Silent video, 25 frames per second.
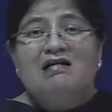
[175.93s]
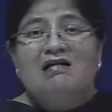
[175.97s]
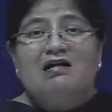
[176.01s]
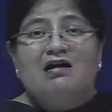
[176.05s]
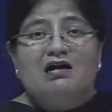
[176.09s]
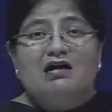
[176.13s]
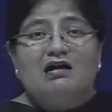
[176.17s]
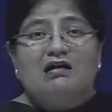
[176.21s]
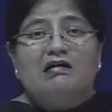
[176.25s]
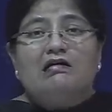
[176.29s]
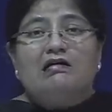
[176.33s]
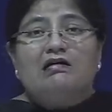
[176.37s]

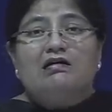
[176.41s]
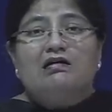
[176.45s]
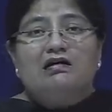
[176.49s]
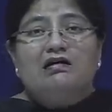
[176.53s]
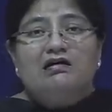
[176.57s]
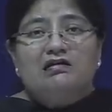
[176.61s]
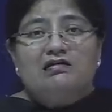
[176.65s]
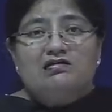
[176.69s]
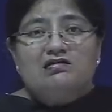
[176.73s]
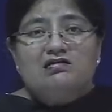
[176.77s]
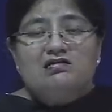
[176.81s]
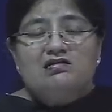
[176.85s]
are
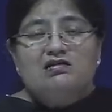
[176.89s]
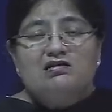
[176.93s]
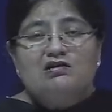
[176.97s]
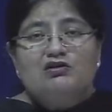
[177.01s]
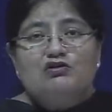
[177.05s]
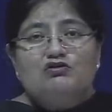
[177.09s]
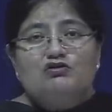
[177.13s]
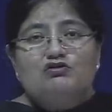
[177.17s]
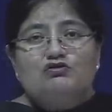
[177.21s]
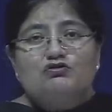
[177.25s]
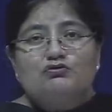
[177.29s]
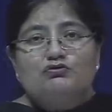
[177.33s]
linked
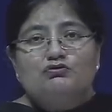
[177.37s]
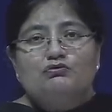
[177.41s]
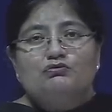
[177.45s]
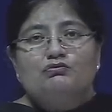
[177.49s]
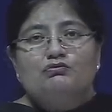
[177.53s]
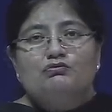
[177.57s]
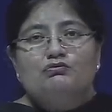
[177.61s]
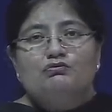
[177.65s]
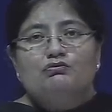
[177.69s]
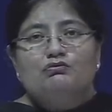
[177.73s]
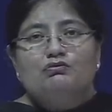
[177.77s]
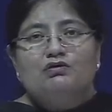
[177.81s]

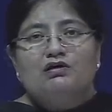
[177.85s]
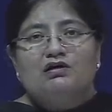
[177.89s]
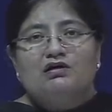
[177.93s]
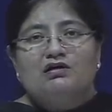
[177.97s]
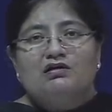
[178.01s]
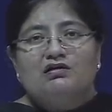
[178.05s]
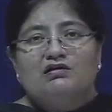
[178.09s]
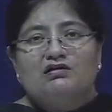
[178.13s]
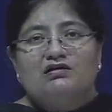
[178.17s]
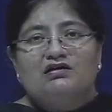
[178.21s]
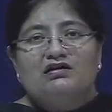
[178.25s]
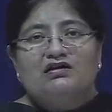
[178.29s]
to
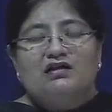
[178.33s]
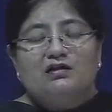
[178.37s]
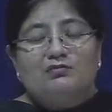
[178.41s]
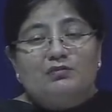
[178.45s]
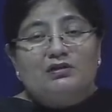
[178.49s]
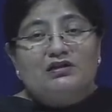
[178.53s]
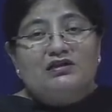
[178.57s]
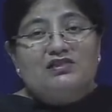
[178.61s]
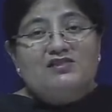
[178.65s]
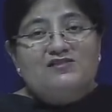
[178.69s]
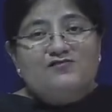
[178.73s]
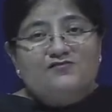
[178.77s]
the
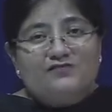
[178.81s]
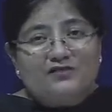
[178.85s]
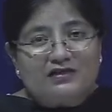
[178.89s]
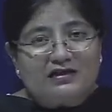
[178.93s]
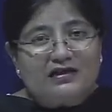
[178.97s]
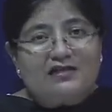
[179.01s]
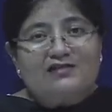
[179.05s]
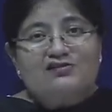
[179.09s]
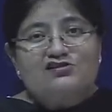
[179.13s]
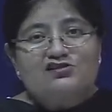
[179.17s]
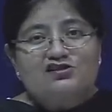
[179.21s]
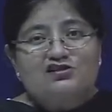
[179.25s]
company's
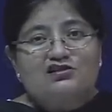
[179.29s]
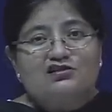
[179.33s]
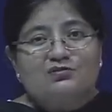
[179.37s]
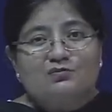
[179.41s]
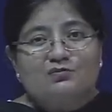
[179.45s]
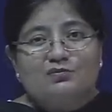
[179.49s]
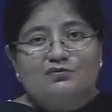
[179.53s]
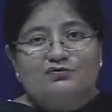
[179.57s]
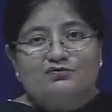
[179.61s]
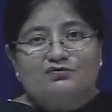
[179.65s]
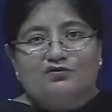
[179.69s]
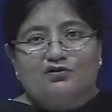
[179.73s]
financial
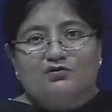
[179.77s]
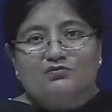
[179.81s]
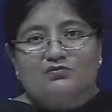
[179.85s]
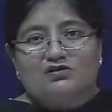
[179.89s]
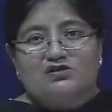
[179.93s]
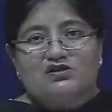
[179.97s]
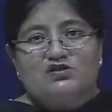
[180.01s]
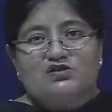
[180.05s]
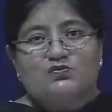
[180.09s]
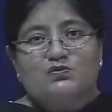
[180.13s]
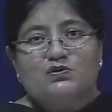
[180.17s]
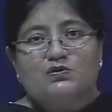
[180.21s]

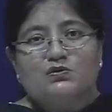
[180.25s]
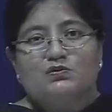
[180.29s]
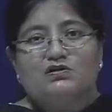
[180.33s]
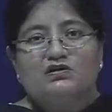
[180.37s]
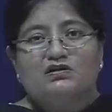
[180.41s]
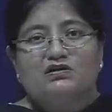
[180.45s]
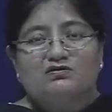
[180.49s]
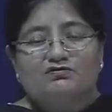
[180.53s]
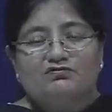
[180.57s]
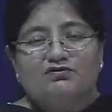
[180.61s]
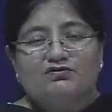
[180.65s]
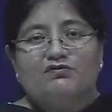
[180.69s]
performance. We
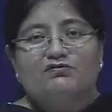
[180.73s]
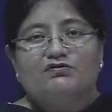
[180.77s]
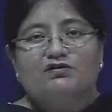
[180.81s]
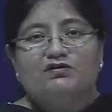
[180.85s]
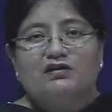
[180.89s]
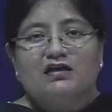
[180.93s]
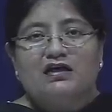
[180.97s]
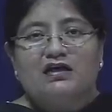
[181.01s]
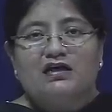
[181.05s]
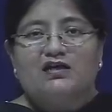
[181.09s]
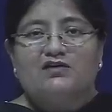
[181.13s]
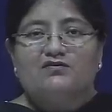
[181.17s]
will
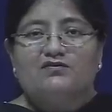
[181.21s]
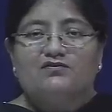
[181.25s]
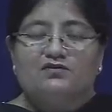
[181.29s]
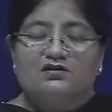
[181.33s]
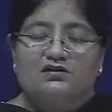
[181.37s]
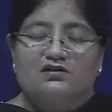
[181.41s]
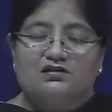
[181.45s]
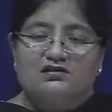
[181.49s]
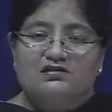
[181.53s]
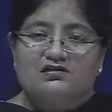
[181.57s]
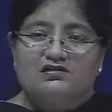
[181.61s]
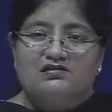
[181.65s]
have
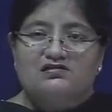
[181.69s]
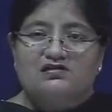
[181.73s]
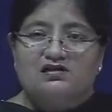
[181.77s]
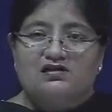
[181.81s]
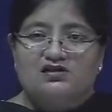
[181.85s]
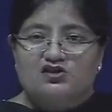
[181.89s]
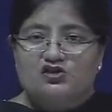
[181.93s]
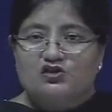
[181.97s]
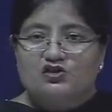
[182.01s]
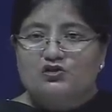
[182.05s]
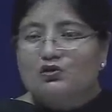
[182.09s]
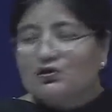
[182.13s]
a
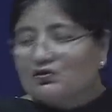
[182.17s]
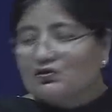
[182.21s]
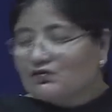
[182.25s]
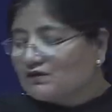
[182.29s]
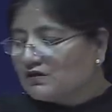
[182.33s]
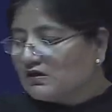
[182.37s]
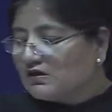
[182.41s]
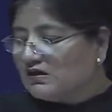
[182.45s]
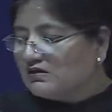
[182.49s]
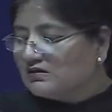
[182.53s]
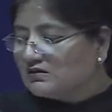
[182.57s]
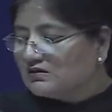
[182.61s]
discussion on
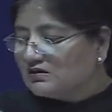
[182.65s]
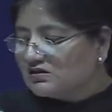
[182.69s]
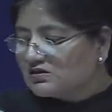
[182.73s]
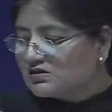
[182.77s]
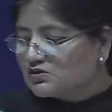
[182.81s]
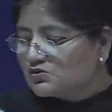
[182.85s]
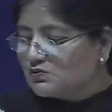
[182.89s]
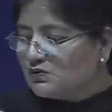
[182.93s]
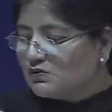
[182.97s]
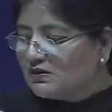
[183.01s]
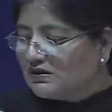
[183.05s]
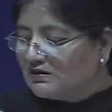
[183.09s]
that
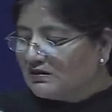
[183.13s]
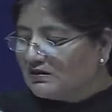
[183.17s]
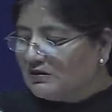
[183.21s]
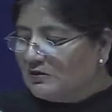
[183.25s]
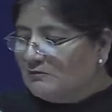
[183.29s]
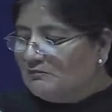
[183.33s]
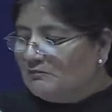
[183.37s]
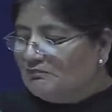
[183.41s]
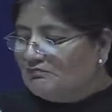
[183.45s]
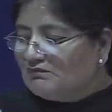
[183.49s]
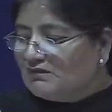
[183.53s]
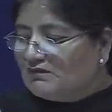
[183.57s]
as well.
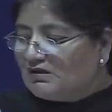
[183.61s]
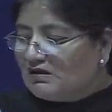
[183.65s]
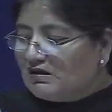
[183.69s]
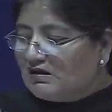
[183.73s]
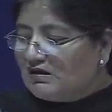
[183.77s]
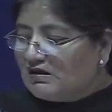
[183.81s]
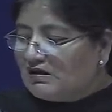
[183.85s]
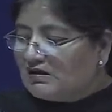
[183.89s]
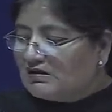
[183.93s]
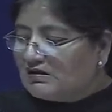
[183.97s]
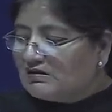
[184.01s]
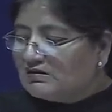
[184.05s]

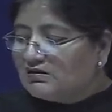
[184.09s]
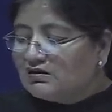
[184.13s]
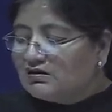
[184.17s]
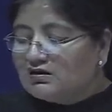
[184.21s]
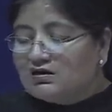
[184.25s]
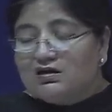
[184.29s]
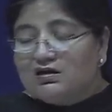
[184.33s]
And